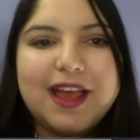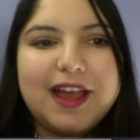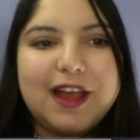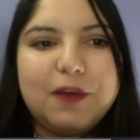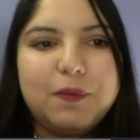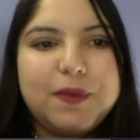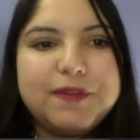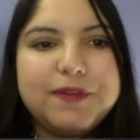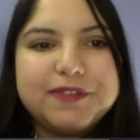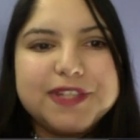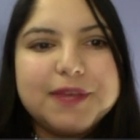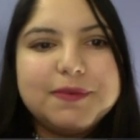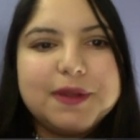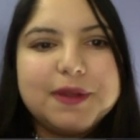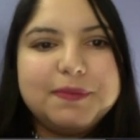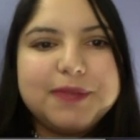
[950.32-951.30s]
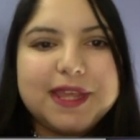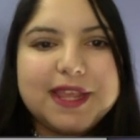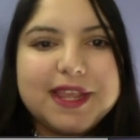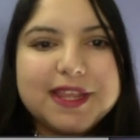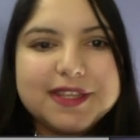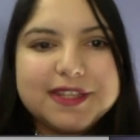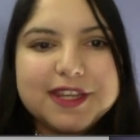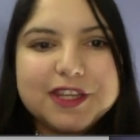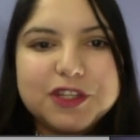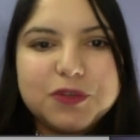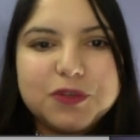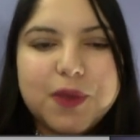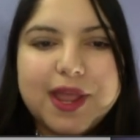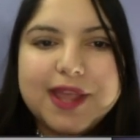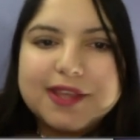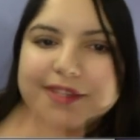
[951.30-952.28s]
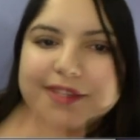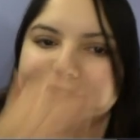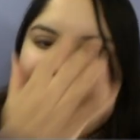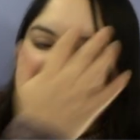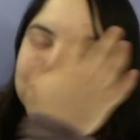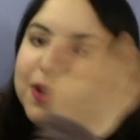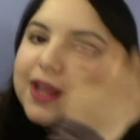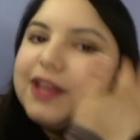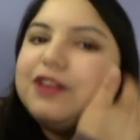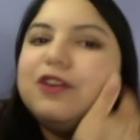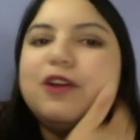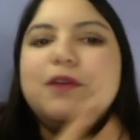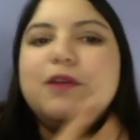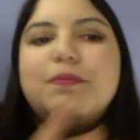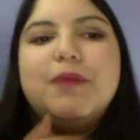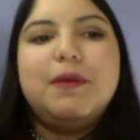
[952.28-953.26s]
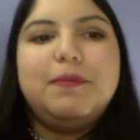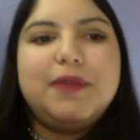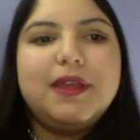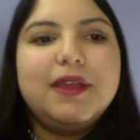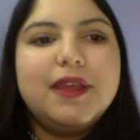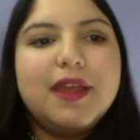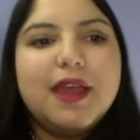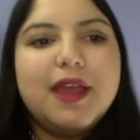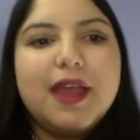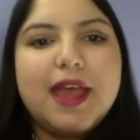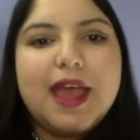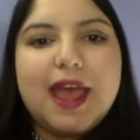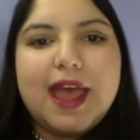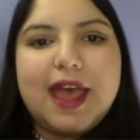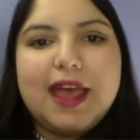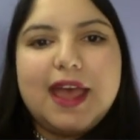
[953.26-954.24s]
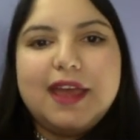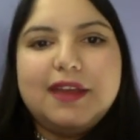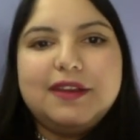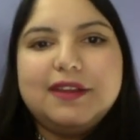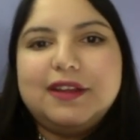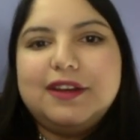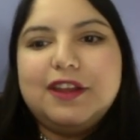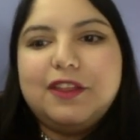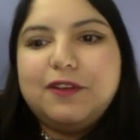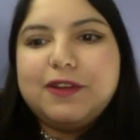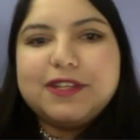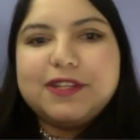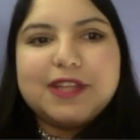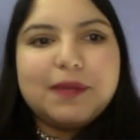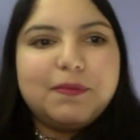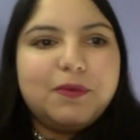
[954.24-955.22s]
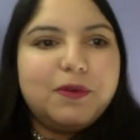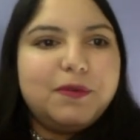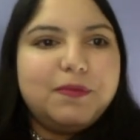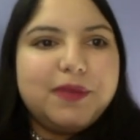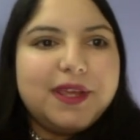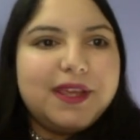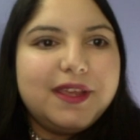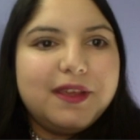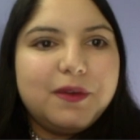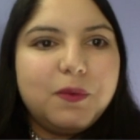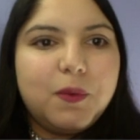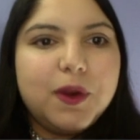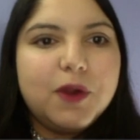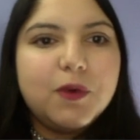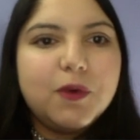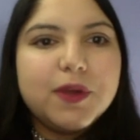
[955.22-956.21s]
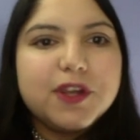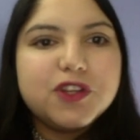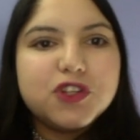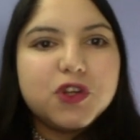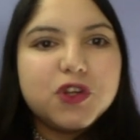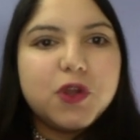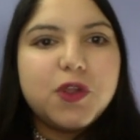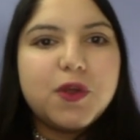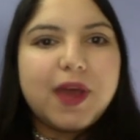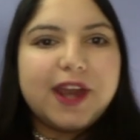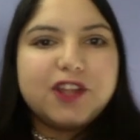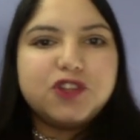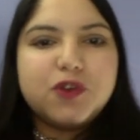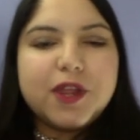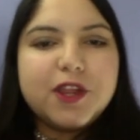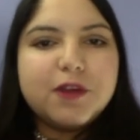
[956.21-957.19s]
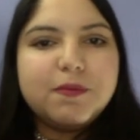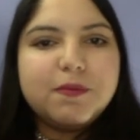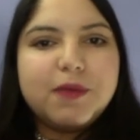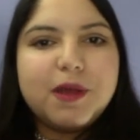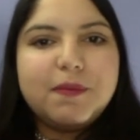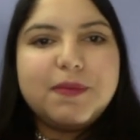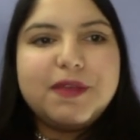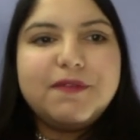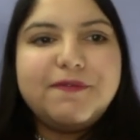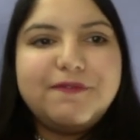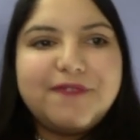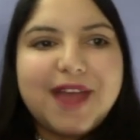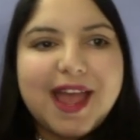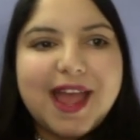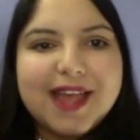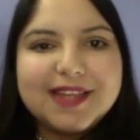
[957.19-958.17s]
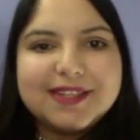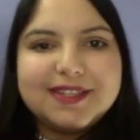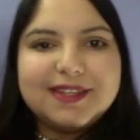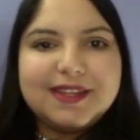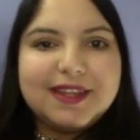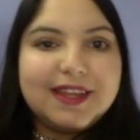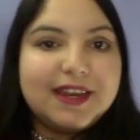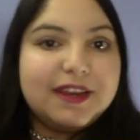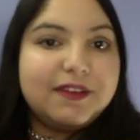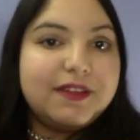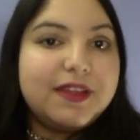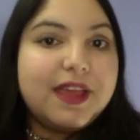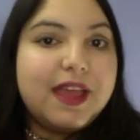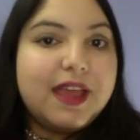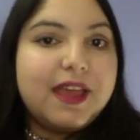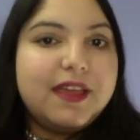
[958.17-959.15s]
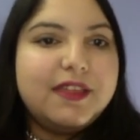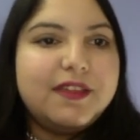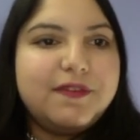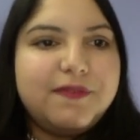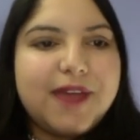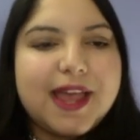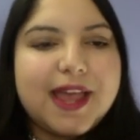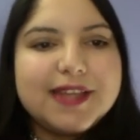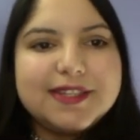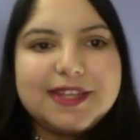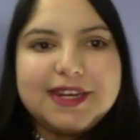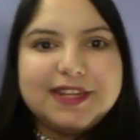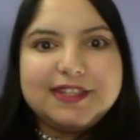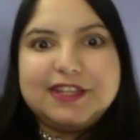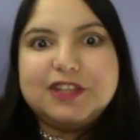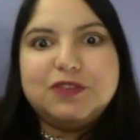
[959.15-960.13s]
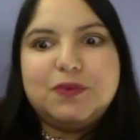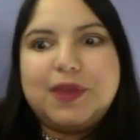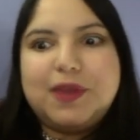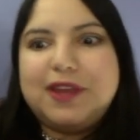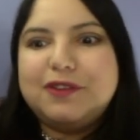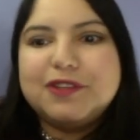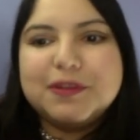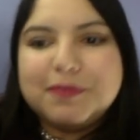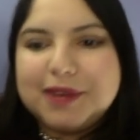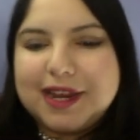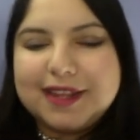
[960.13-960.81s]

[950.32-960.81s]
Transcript: We've summed up the easiest ways to train your puppy. And another example would be, we're going to show you how to train your puppy fast in the fast and easiest way, or something like